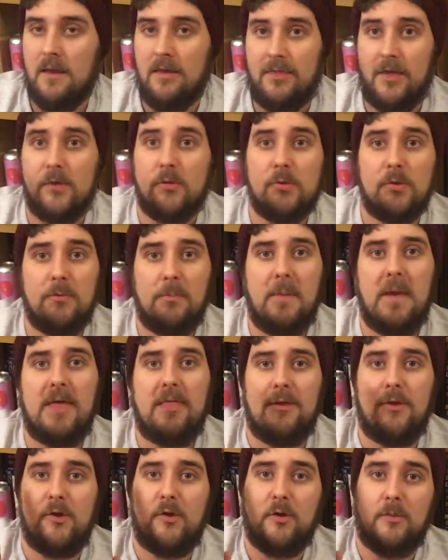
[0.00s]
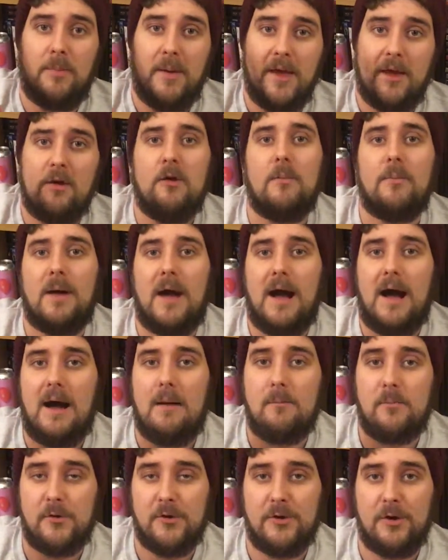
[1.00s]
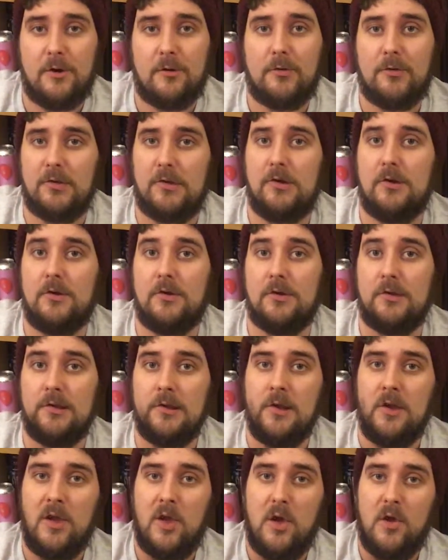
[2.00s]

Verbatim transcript: This was a beer that you could pick up at Brewdog stores